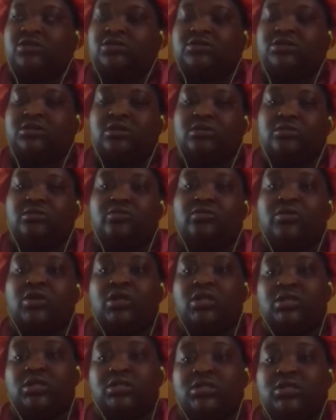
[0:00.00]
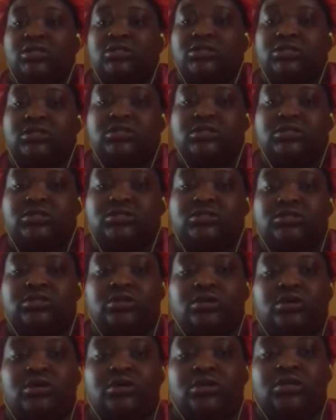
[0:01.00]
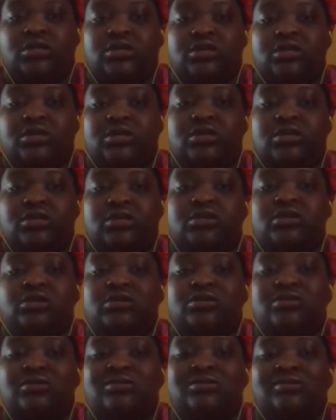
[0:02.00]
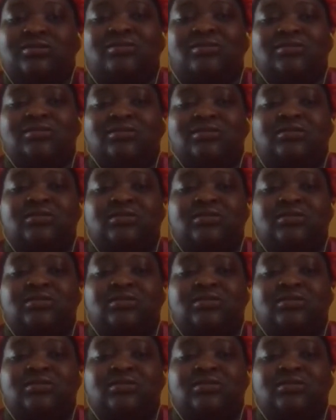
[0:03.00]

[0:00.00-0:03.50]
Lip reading: So let's get started.